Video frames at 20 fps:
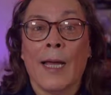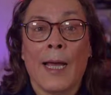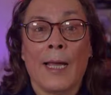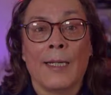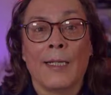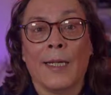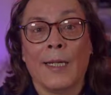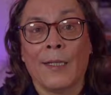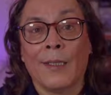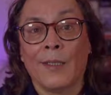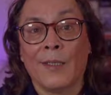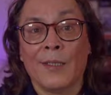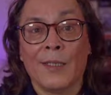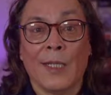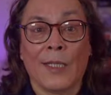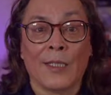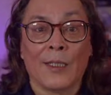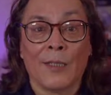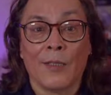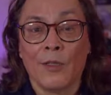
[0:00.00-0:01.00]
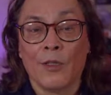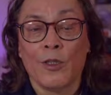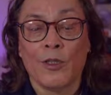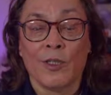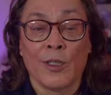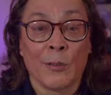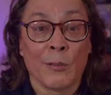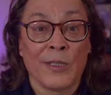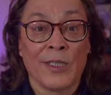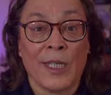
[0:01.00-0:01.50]
and then do
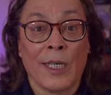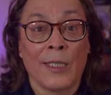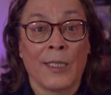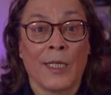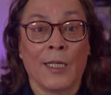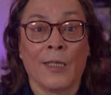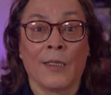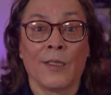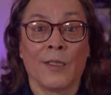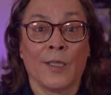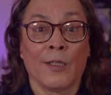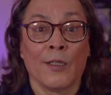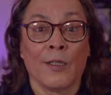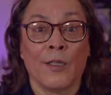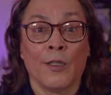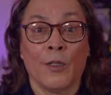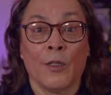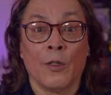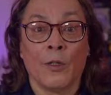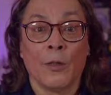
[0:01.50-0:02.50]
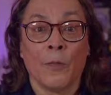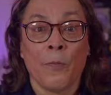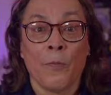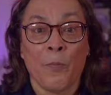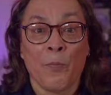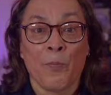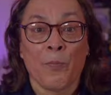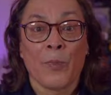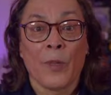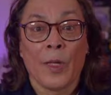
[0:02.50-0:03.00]
some settings on the
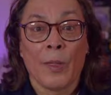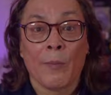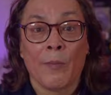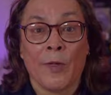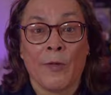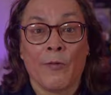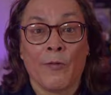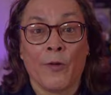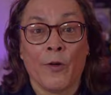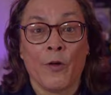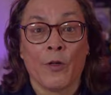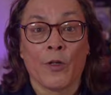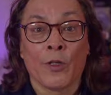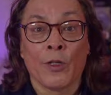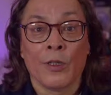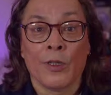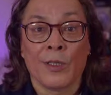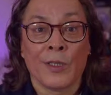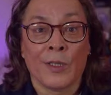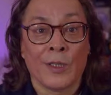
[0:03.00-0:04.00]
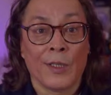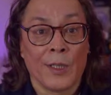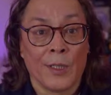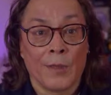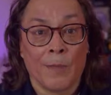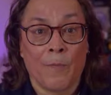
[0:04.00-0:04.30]
Bitfocus